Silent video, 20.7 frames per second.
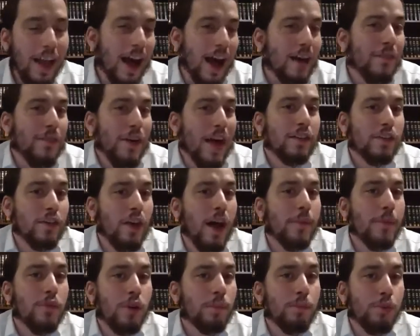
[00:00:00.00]
I've had
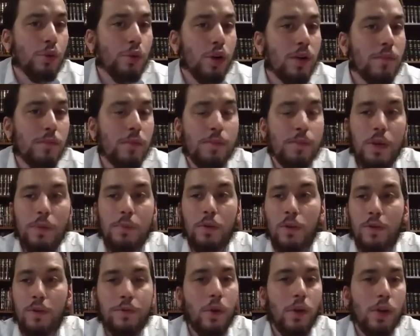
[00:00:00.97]
times on Purim where
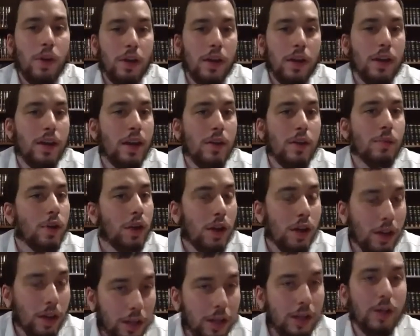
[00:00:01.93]
people have fallen in and they were
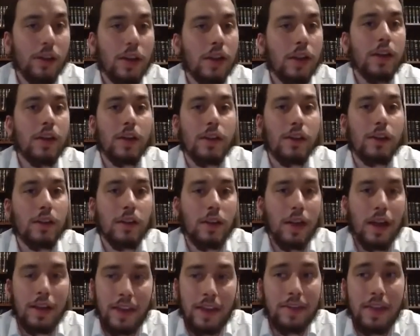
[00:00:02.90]
clearly,
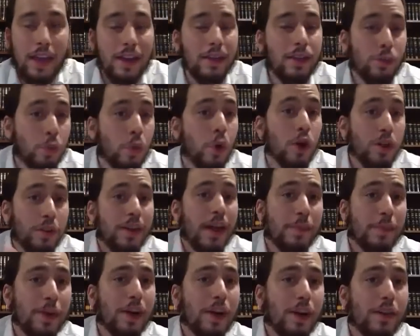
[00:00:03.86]
they weren't
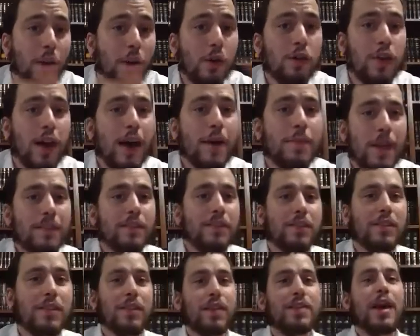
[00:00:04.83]
at BINA the whole time.
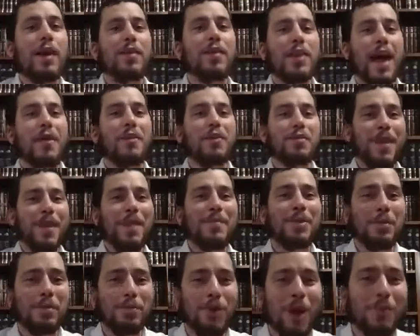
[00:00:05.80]
That may
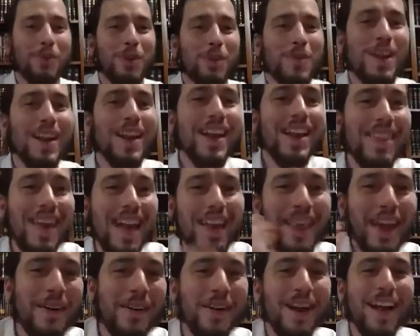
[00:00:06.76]
be the problem.
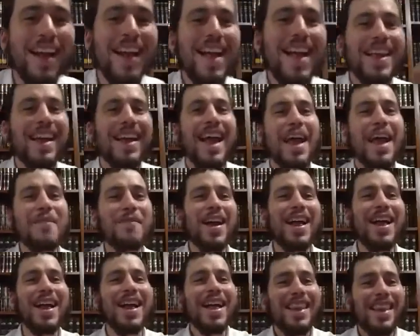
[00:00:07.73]
They
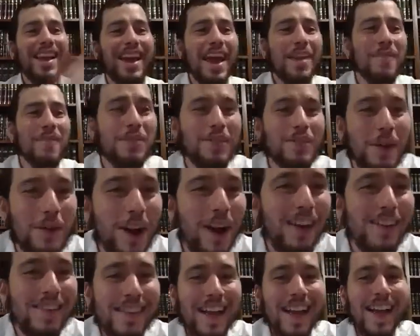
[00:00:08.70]
came from somewhere
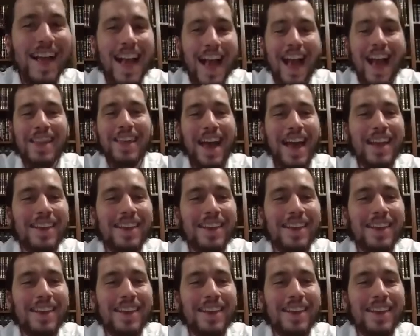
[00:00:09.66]
else, and